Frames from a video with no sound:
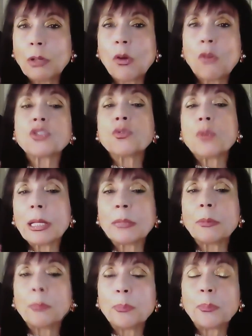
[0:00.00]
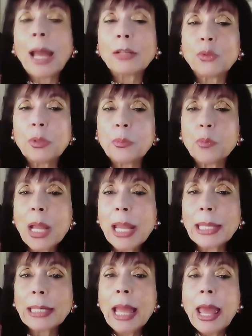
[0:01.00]
construct back to the
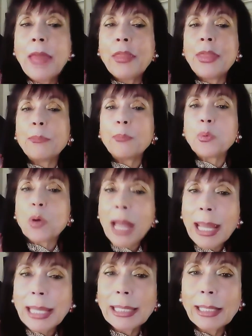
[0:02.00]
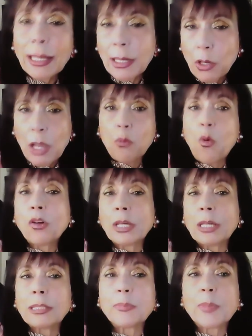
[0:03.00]
brain. The brain,
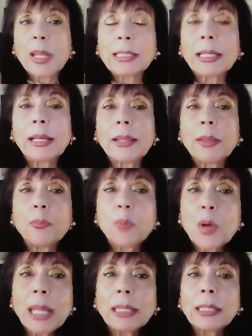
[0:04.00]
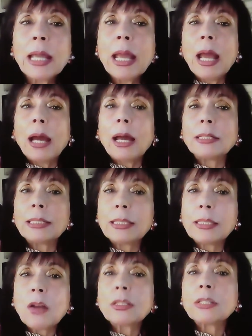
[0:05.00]
walking basically, the brain
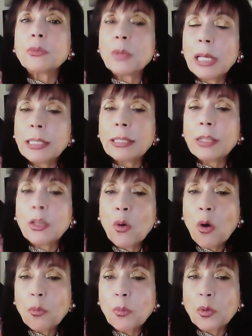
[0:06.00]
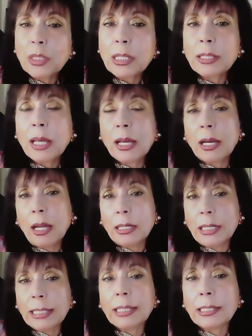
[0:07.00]
starts releasing the hormones that
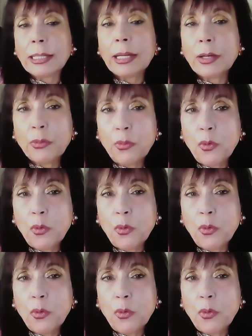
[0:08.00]
are necessary